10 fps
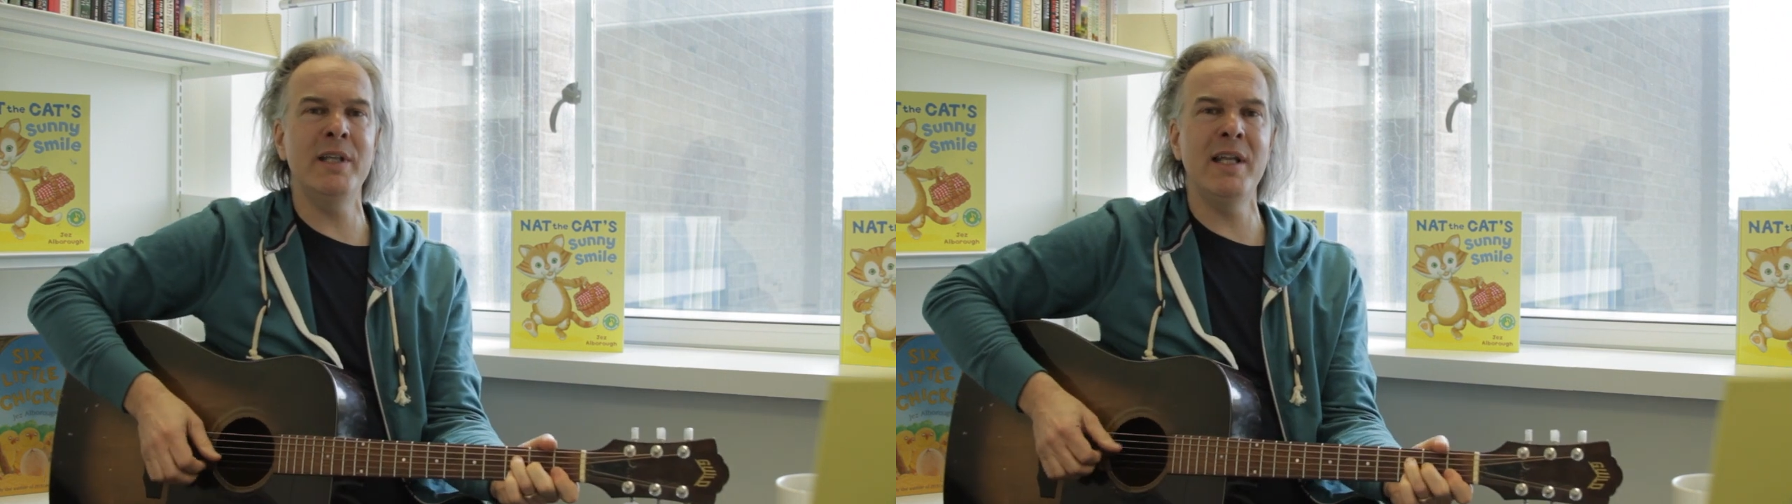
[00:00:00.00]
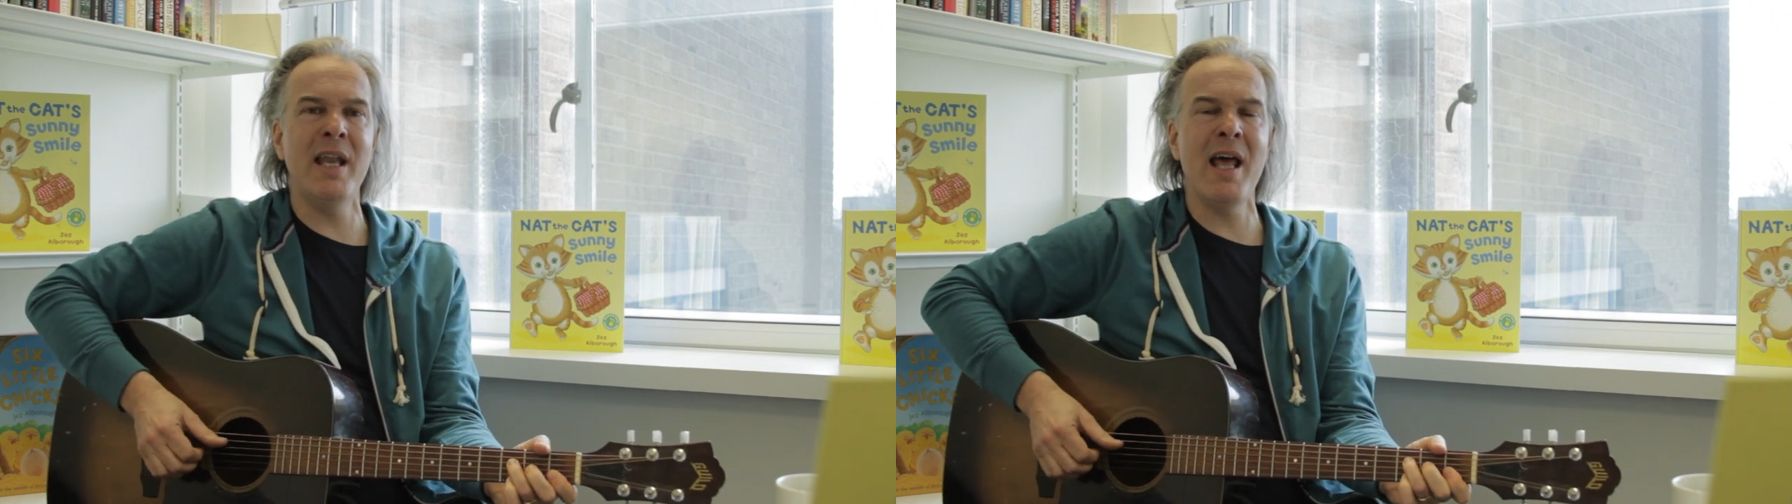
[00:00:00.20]

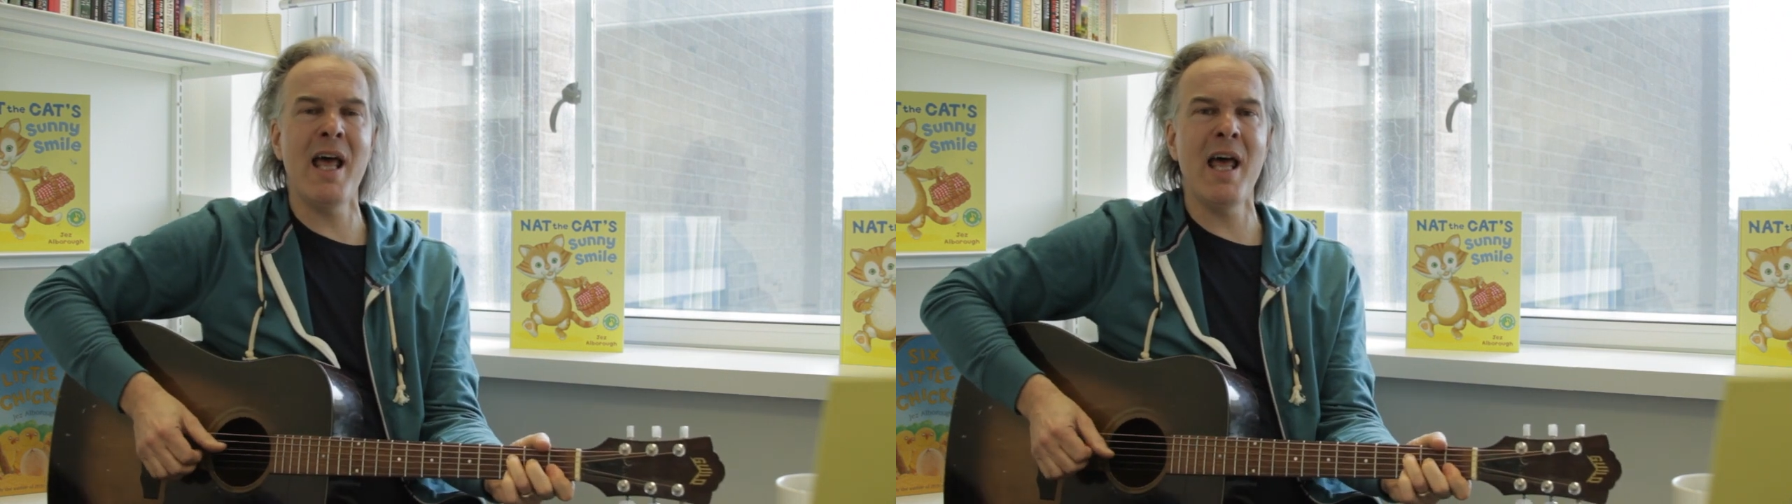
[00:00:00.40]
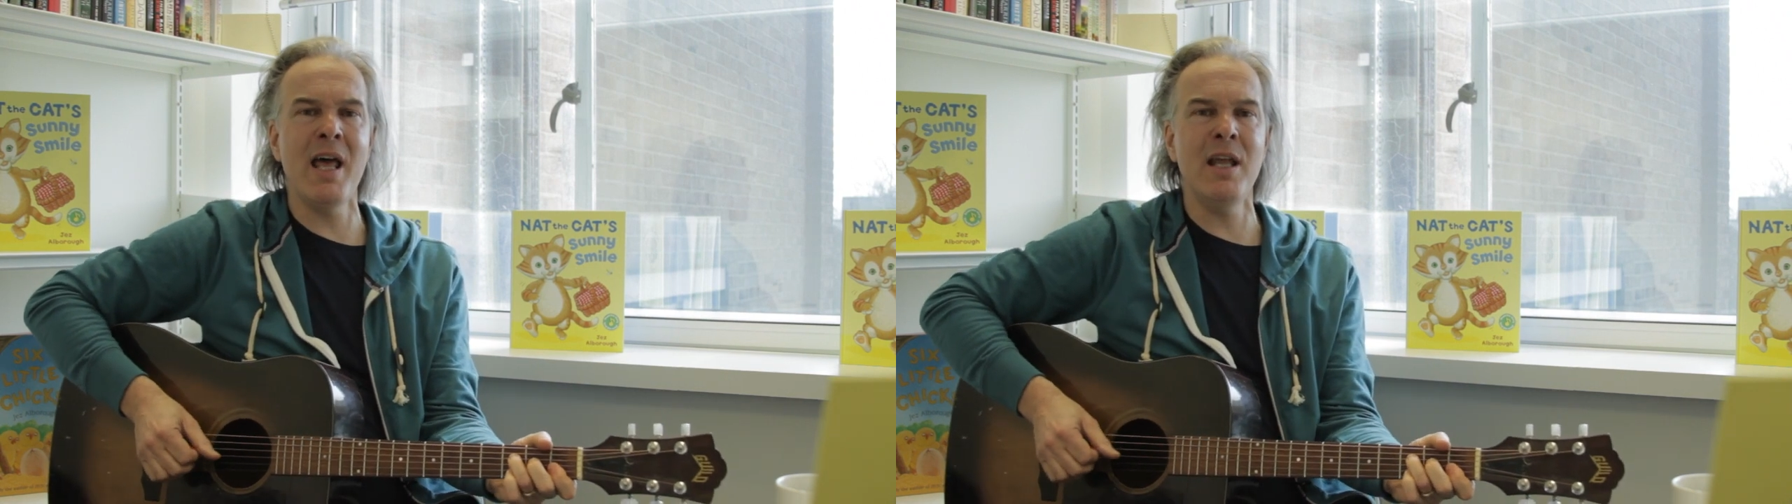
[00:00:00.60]
and
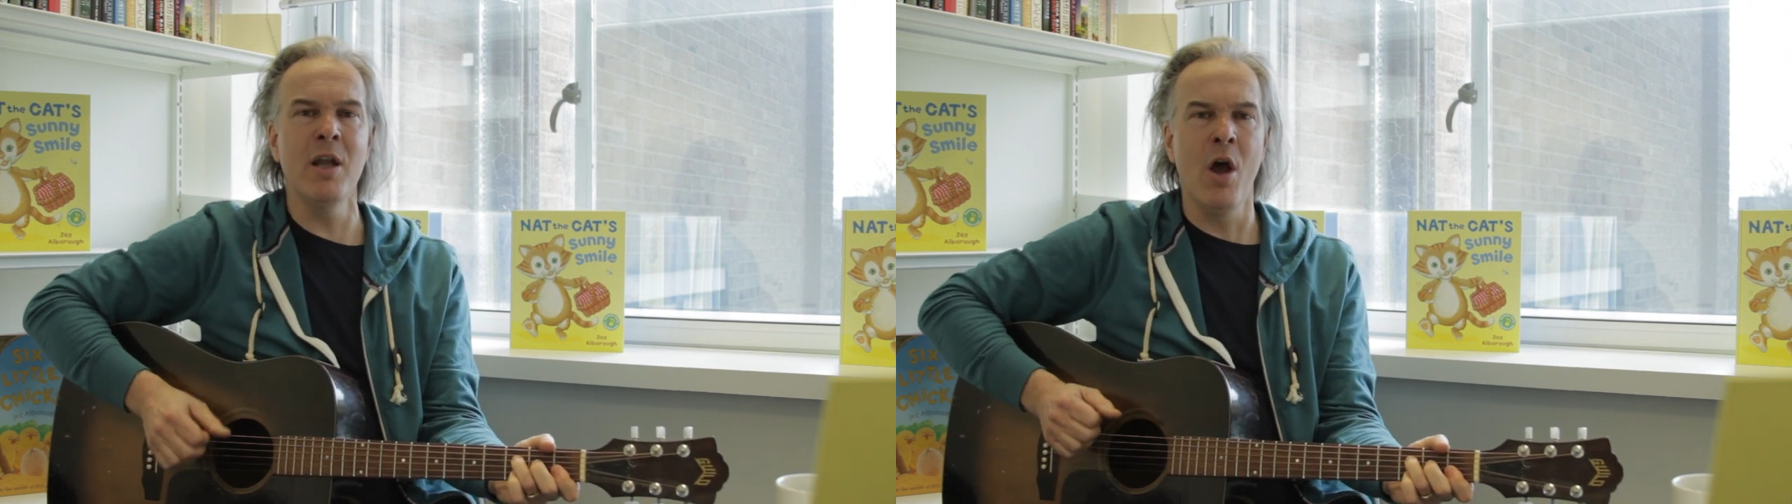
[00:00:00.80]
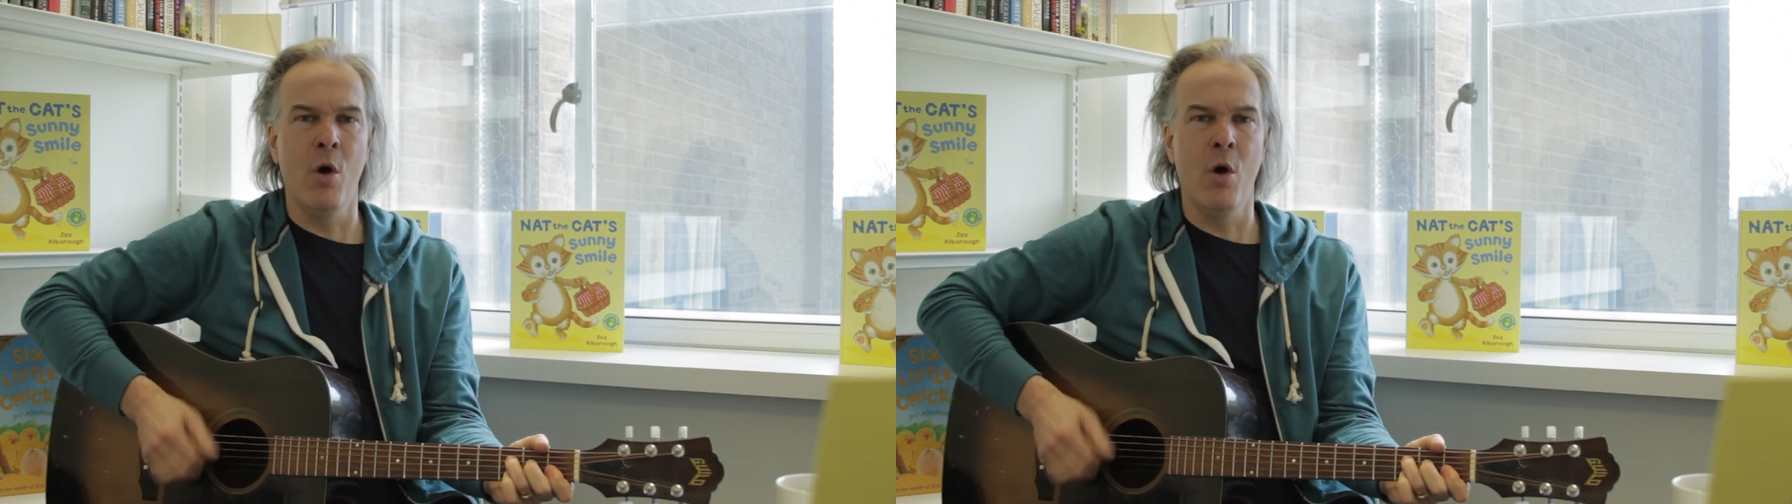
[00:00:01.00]
Nat,